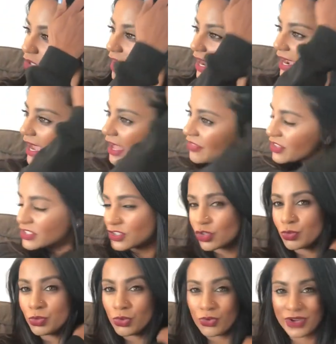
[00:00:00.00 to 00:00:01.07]
I had this little
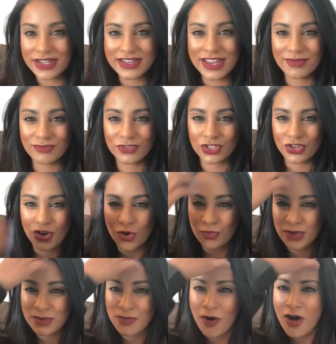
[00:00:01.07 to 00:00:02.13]
boy named
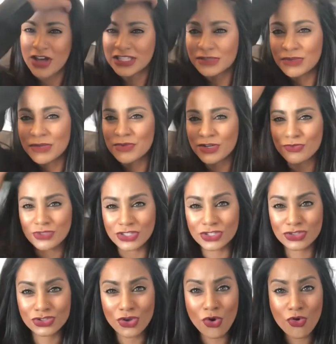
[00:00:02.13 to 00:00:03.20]
Jacoby, possibly, but it was
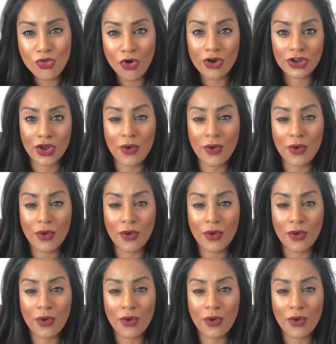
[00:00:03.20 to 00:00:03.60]
so long ago.